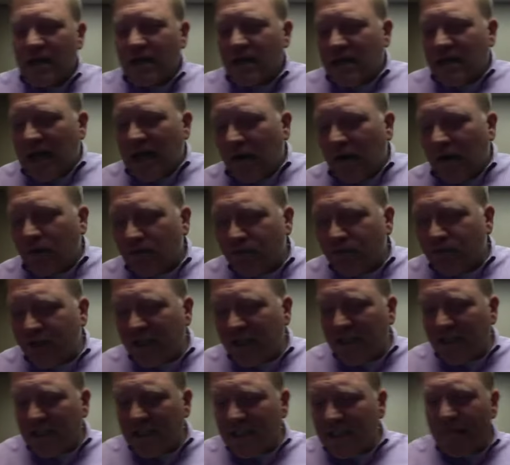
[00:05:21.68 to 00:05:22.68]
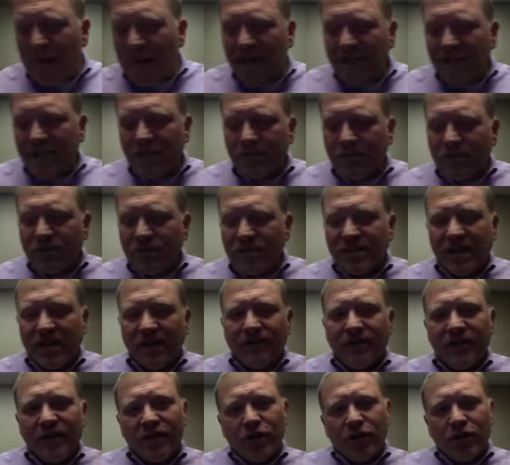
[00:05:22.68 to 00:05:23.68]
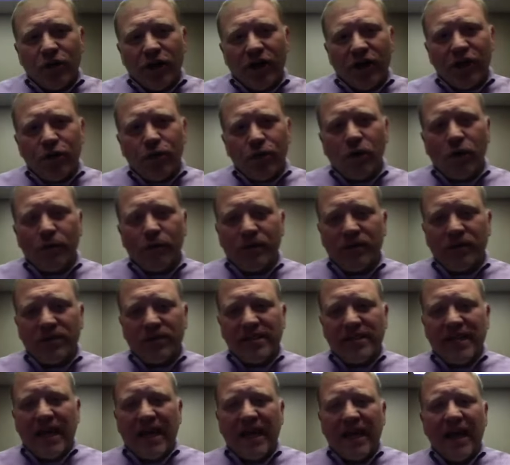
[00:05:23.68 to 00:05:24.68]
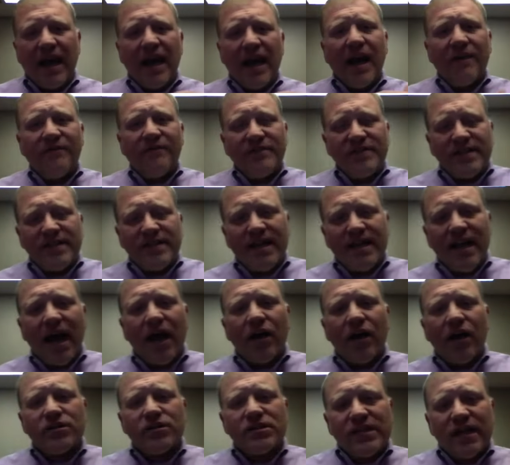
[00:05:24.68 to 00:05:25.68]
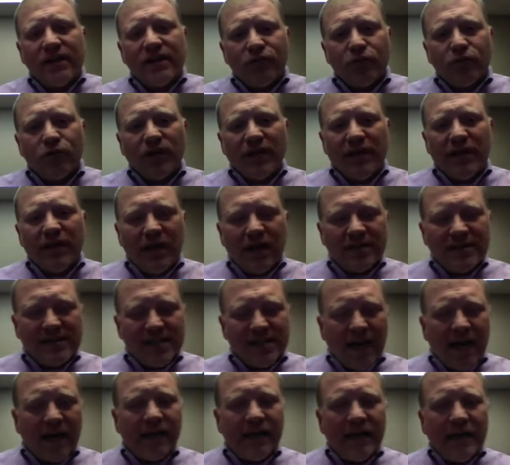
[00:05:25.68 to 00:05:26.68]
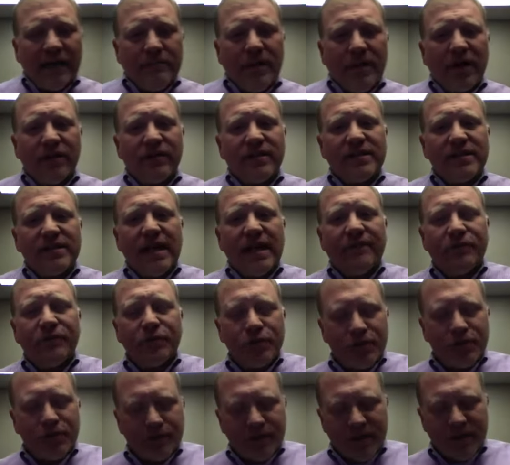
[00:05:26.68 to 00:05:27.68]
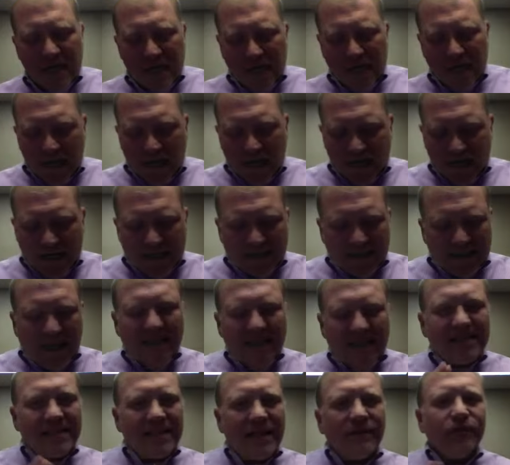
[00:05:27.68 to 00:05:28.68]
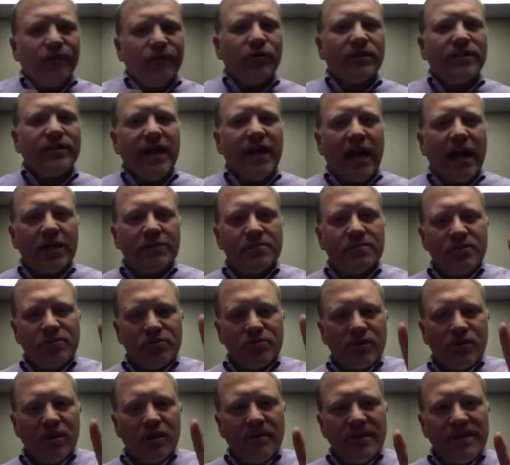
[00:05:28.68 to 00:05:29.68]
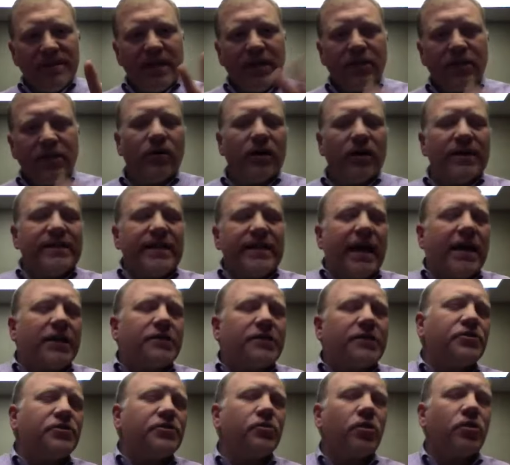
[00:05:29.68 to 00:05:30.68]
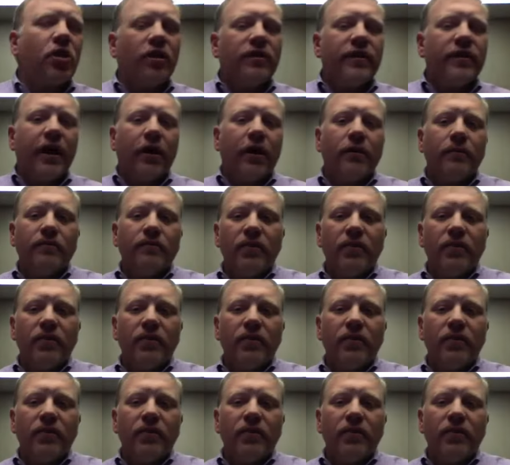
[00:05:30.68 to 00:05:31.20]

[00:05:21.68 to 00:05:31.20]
Now, when you get to page number 7 in your workbook today, and I've sent out I sent out an email this afternoon, and it's got several attachments. So let me tell you what attachments are on there.